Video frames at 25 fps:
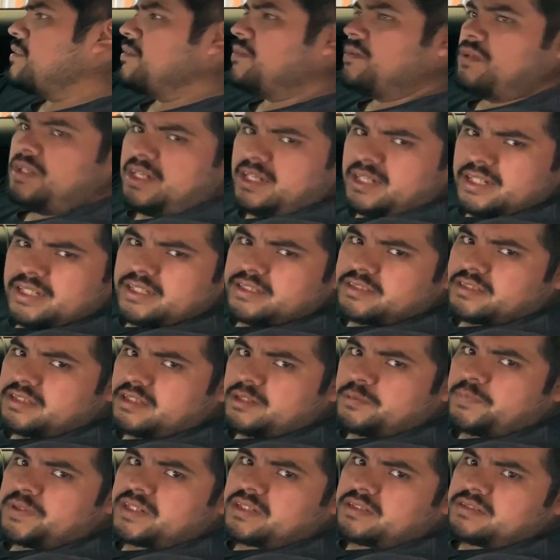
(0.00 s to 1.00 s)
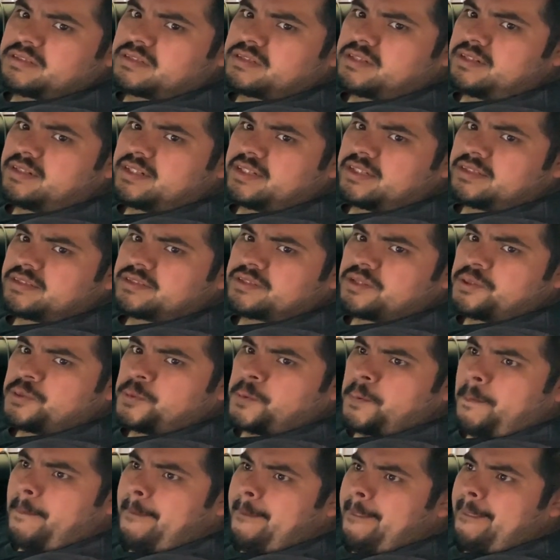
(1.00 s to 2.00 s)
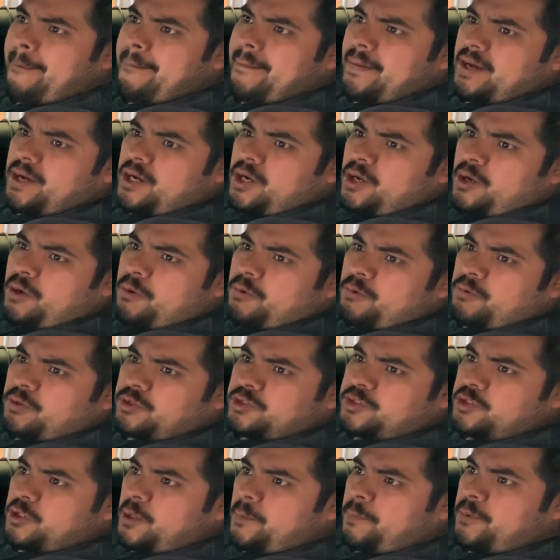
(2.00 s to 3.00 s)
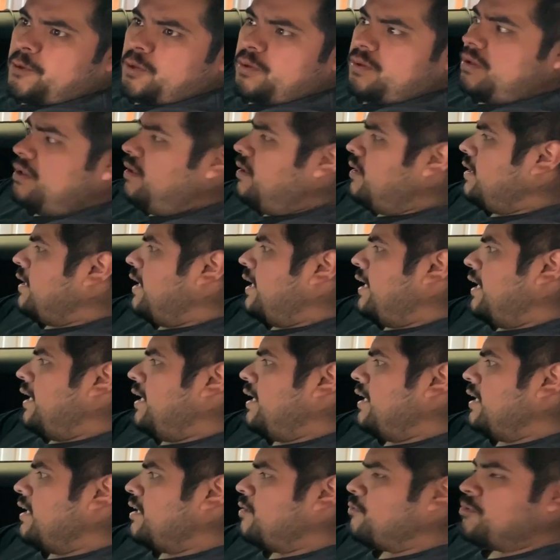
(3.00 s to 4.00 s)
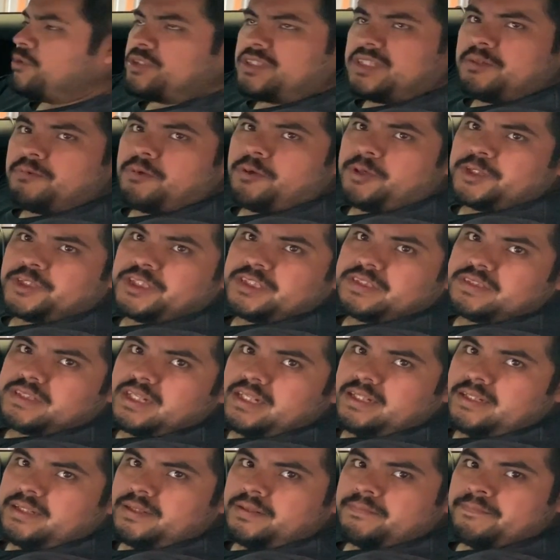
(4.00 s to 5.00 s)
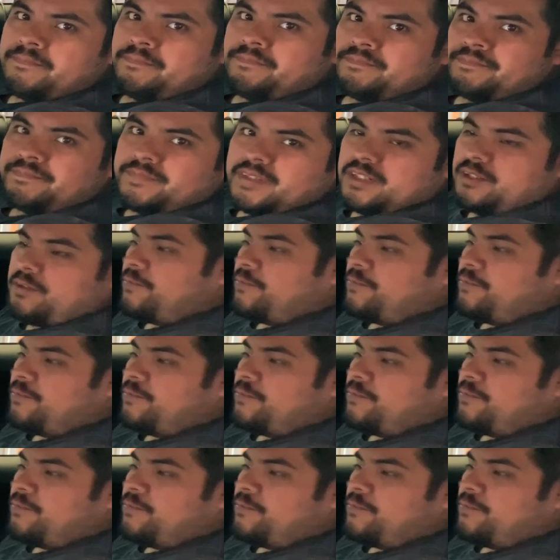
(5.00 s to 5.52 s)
so it's a little bit concerning. So we'll do a pull and we'll see what she's got. All right,